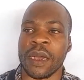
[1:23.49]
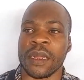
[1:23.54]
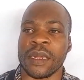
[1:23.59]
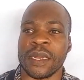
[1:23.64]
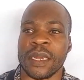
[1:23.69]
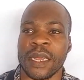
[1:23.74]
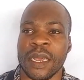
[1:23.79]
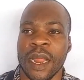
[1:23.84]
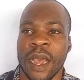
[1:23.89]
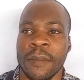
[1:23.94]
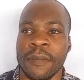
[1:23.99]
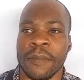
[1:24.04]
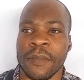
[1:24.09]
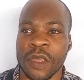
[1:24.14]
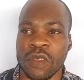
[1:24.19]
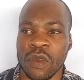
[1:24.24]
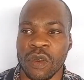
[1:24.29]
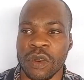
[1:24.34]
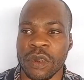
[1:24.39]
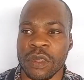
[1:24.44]
there are
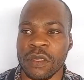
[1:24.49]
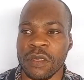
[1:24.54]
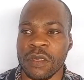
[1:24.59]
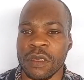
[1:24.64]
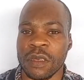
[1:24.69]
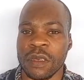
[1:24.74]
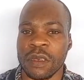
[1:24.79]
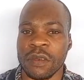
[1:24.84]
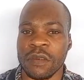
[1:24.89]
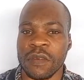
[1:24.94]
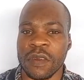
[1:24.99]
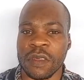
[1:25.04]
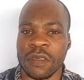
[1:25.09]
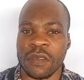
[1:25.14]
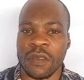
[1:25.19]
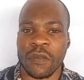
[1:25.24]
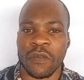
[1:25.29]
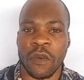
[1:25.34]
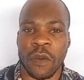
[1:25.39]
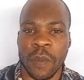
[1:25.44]
majority
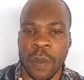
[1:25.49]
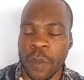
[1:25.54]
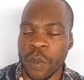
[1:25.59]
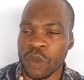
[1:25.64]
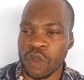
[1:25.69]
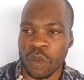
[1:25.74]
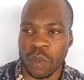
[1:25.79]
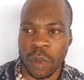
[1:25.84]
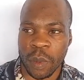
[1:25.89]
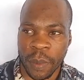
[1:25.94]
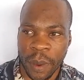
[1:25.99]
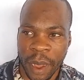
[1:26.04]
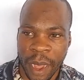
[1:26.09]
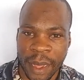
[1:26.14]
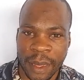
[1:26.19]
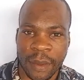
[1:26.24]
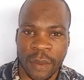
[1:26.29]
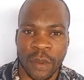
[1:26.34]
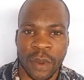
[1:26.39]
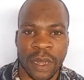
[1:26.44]
reason for people to be
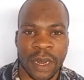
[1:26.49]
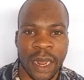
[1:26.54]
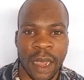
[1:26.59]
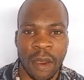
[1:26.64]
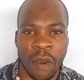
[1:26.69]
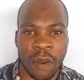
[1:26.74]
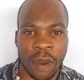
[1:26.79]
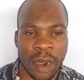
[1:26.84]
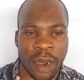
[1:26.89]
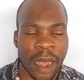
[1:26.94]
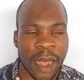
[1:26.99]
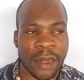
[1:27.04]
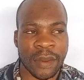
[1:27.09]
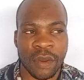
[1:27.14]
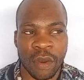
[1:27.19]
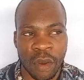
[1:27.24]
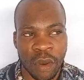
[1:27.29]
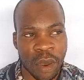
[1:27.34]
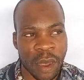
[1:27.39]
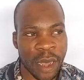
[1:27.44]
buying, whether online
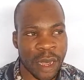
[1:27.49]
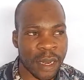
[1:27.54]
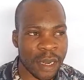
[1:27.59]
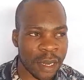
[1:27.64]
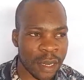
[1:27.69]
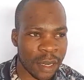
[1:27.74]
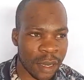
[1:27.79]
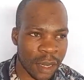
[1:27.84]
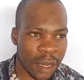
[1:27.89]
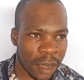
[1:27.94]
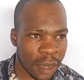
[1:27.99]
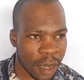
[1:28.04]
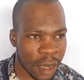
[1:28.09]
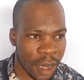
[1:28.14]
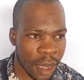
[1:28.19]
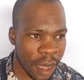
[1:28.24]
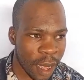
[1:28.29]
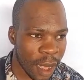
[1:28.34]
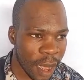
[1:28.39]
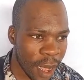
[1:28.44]
or
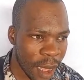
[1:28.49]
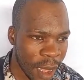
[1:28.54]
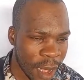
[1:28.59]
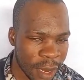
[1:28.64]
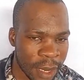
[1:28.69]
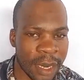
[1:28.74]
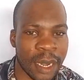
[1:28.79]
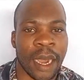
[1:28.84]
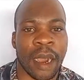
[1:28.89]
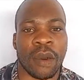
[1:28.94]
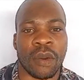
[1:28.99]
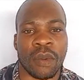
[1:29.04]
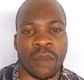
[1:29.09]
anyhow.